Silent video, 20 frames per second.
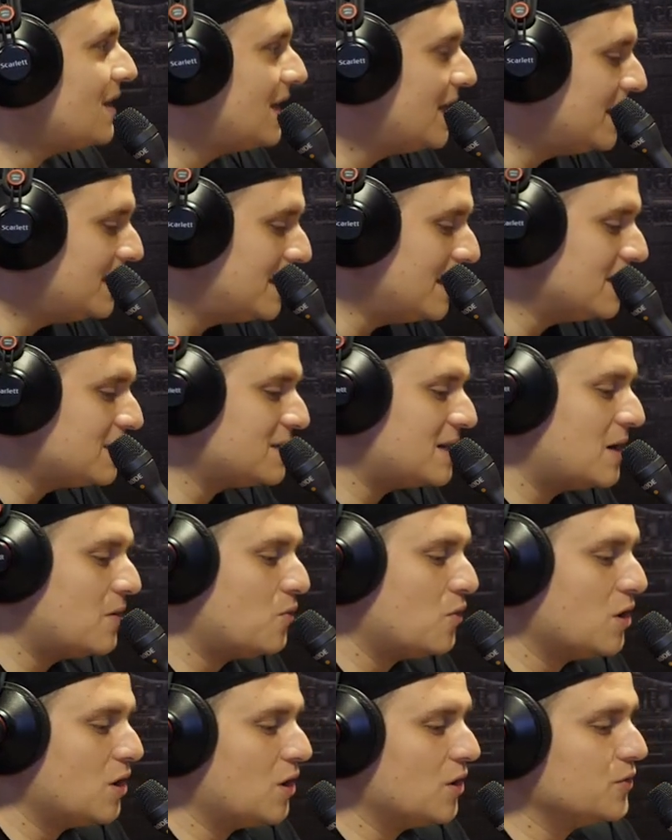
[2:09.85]
In the internet
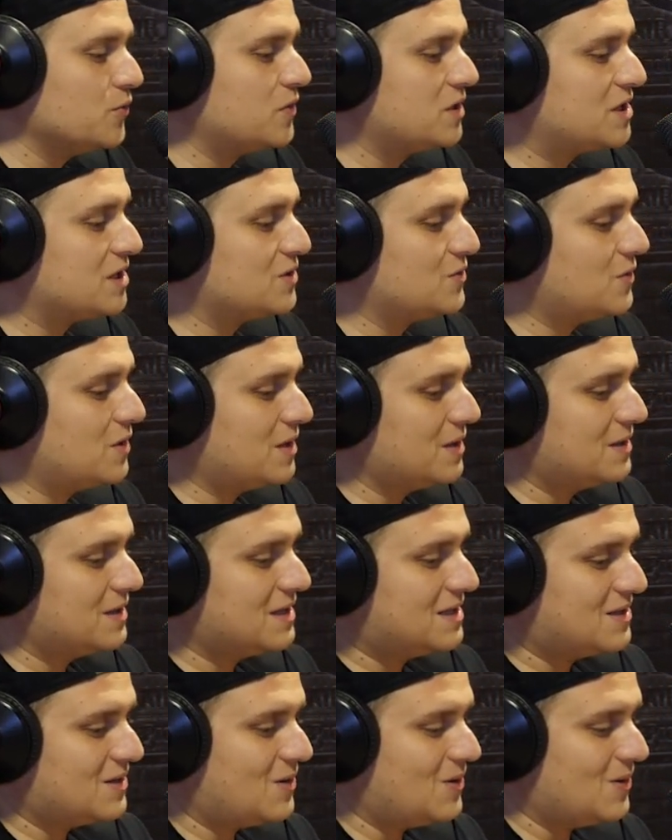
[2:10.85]
world, which is where
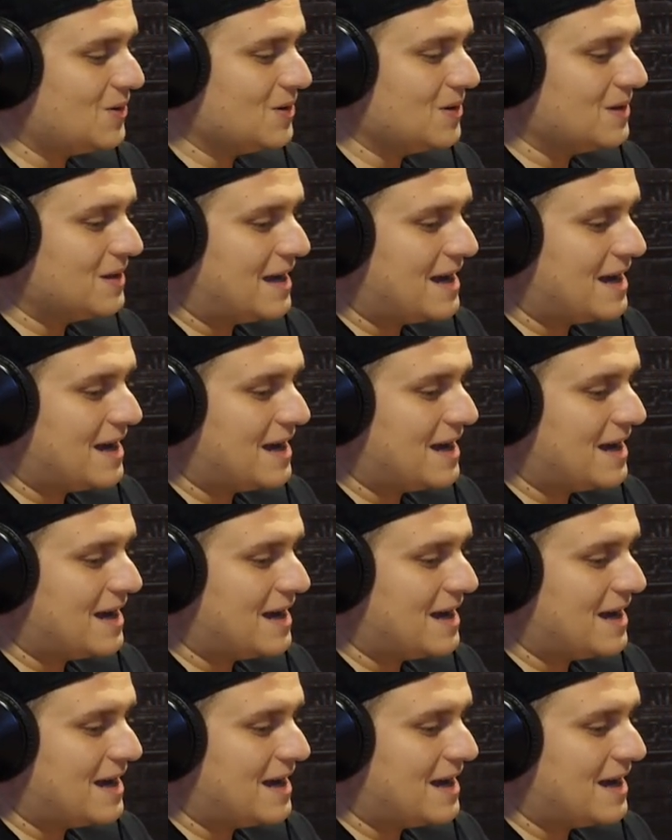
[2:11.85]
this whole